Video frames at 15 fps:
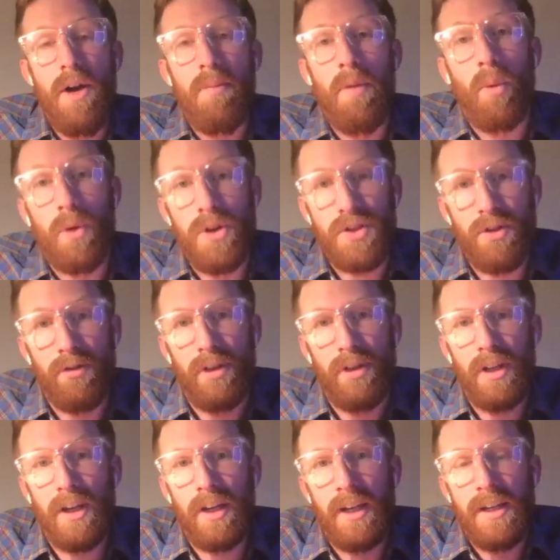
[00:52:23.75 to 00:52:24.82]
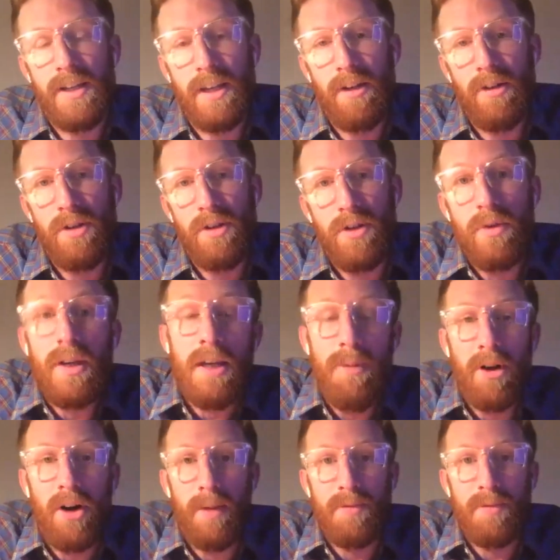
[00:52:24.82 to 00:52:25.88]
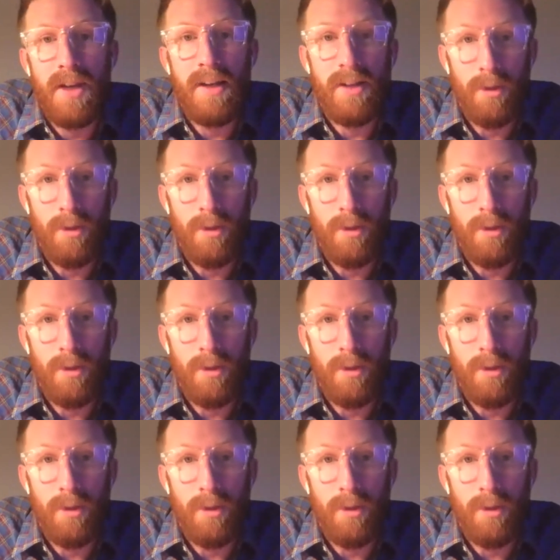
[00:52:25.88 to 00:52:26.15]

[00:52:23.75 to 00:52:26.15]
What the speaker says: but we're certainly going to continue to do email updates.